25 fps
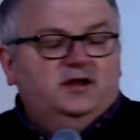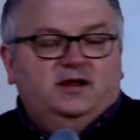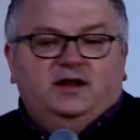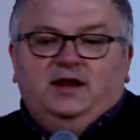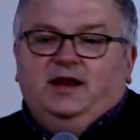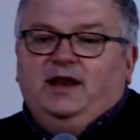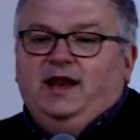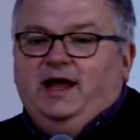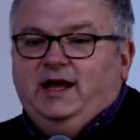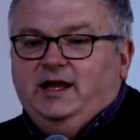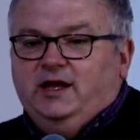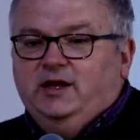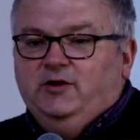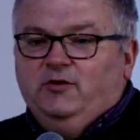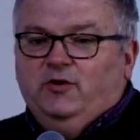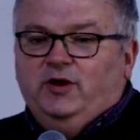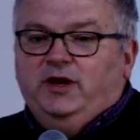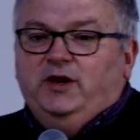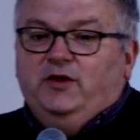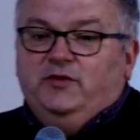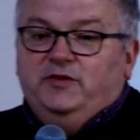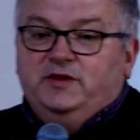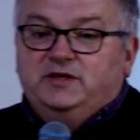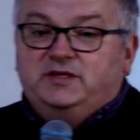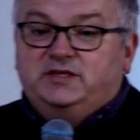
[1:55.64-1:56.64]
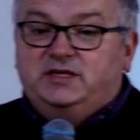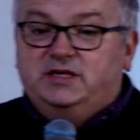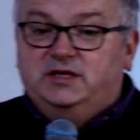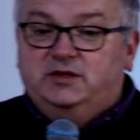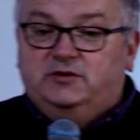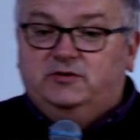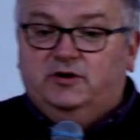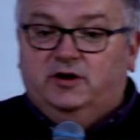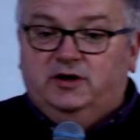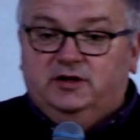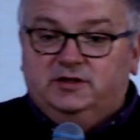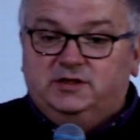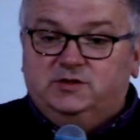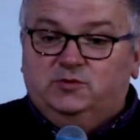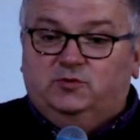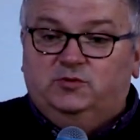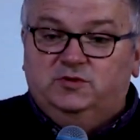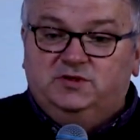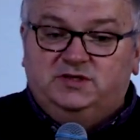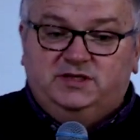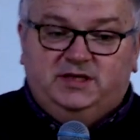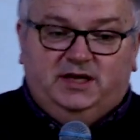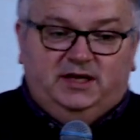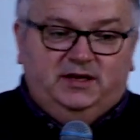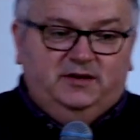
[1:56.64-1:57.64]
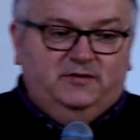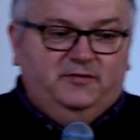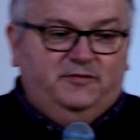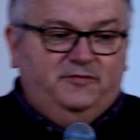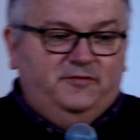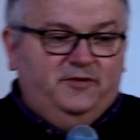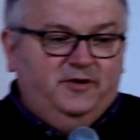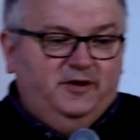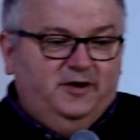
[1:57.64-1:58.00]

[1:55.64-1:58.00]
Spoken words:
let you in on the secret towards the end of